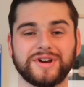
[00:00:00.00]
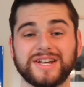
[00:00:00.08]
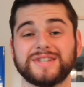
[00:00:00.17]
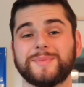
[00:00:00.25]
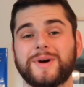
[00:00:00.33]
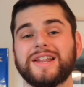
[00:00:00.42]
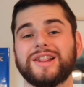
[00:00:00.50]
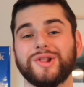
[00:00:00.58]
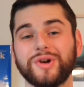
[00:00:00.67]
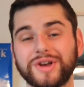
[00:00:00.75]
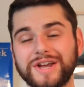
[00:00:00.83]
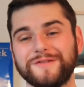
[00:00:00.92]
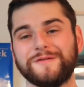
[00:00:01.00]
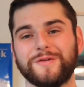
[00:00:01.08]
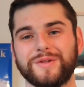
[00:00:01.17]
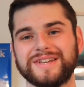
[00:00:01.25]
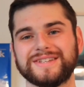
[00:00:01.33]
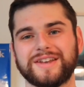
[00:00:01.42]
is by looking
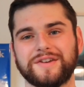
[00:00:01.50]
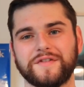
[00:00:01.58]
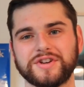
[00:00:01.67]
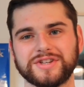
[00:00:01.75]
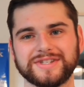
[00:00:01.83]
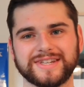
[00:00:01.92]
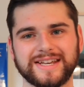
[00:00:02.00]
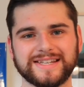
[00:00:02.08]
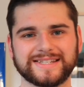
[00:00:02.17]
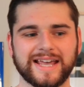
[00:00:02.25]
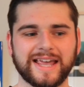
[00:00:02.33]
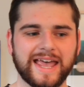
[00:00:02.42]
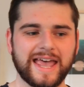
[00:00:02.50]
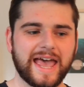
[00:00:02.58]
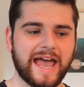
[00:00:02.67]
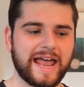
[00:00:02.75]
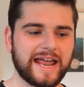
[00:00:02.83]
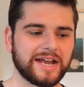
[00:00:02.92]
for these inefficiencies.
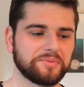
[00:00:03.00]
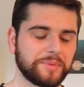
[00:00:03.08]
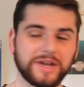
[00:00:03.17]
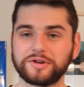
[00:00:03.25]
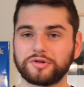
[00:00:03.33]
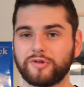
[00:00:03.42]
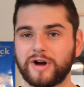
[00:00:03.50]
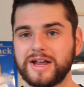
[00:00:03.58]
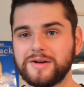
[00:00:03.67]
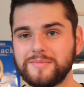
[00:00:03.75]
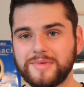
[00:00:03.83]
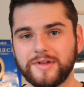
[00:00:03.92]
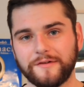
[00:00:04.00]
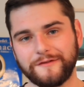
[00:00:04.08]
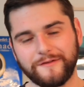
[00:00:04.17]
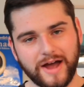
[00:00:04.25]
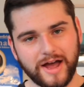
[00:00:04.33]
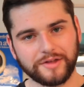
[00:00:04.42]
And Ben Graham, the
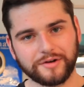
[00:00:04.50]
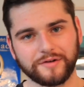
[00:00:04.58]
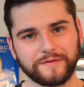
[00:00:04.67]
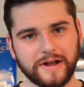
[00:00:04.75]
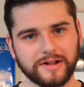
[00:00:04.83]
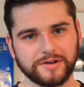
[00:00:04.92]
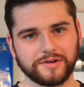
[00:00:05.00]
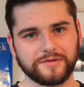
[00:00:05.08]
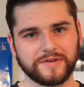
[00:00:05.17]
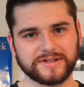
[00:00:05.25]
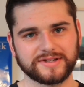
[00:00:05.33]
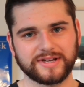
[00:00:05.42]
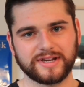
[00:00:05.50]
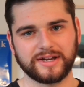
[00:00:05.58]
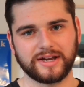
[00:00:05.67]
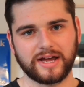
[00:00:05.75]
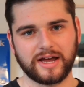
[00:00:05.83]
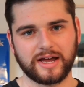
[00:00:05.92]
father of value
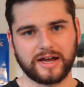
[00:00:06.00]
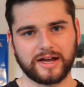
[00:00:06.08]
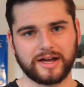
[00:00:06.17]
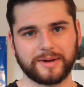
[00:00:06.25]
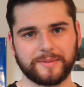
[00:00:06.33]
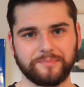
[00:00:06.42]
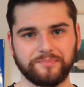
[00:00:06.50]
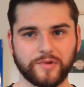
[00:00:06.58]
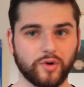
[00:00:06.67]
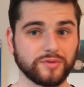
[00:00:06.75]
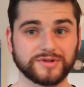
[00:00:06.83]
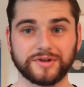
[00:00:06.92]
investing, also